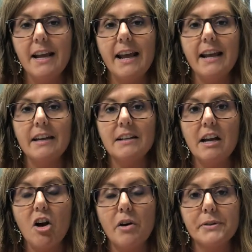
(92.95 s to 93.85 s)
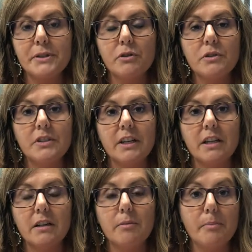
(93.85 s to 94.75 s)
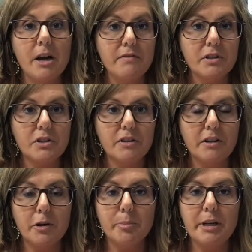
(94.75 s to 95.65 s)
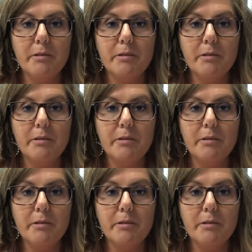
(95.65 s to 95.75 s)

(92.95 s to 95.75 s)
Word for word: And I also did my vision therapy,